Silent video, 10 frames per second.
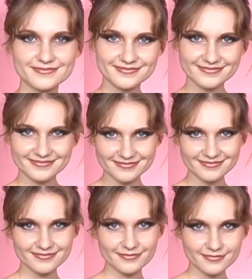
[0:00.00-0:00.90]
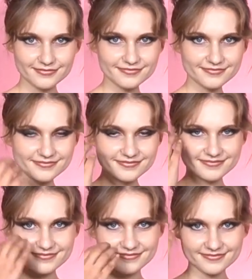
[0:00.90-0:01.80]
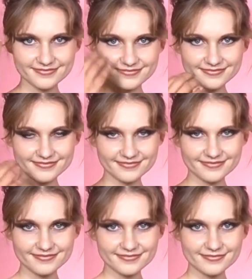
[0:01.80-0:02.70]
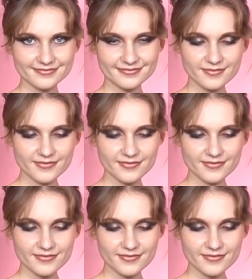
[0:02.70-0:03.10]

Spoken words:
(silent)